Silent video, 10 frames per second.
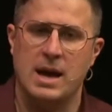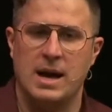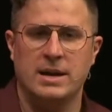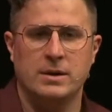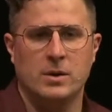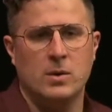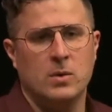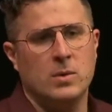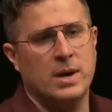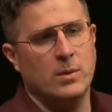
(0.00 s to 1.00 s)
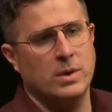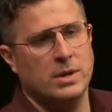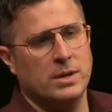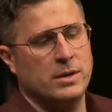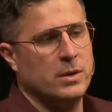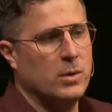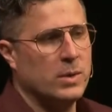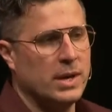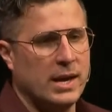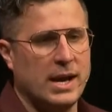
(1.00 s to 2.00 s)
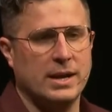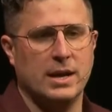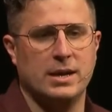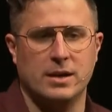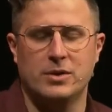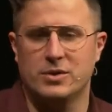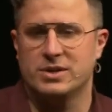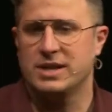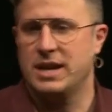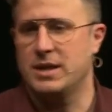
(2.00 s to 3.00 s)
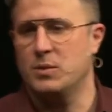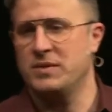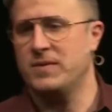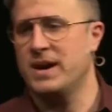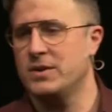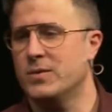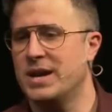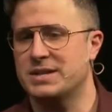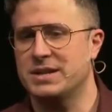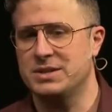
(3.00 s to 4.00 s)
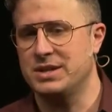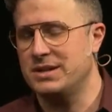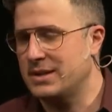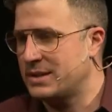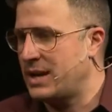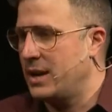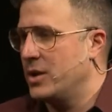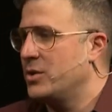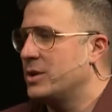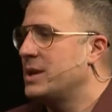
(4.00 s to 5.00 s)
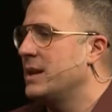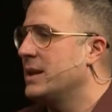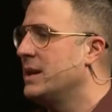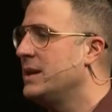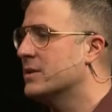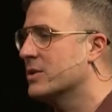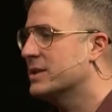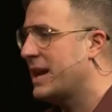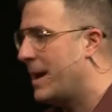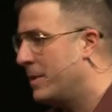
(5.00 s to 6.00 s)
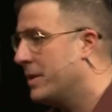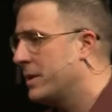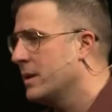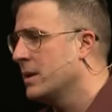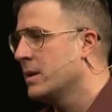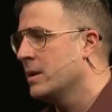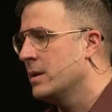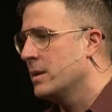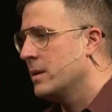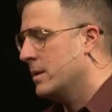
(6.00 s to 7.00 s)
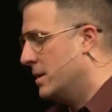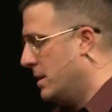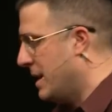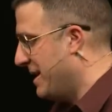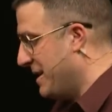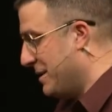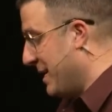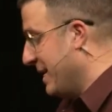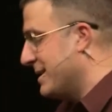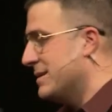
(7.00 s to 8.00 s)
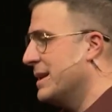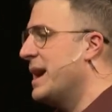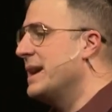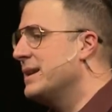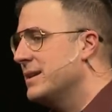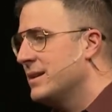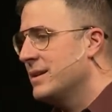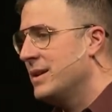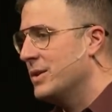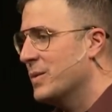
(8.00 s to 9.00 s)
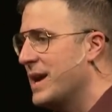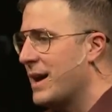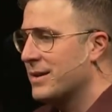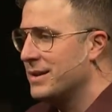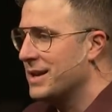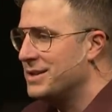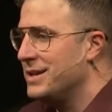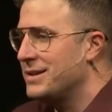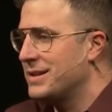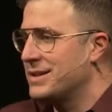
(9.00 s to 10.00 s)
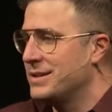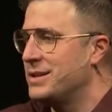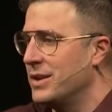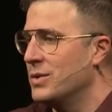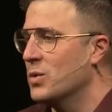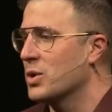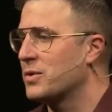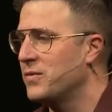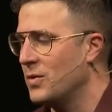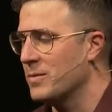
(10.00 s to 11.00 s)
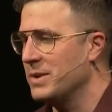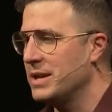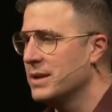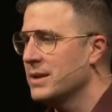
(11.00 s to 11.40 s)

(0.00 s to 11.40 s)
I know, I want you to know that I, I understand that we find rest in Jesus. I understand that He's our Sabbath. I, I, I delight in the reality that Jesus has done the work for me.